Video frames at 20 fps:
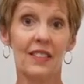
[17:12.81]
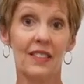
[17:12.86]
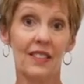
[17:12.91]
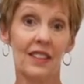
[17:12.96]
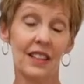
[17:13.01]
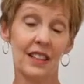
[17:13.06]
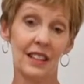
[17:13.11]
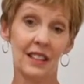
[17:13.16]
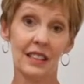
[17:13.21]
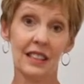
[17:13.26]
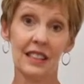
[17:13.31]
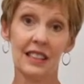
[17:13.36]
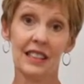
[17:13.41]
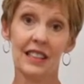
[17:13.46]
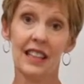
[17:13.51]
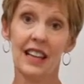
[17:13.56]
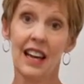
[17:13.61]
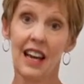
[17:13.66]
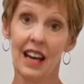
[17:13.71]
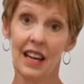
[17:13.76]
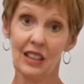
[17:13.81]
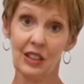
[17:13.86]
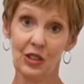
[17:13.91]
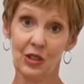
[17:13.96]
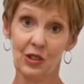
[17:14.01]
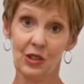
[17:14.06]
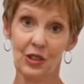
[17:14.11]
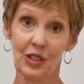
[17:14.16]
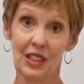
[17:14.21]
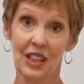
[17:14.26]
this
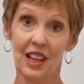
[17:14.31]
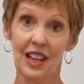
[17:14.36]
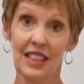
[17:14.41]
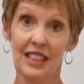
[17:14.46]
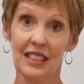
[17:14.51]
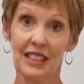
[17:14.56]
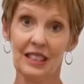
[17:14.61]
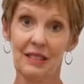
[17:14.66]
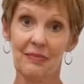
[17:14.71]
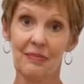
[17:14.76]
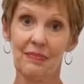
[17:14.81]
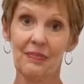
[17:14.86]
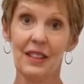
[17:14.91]
exercise.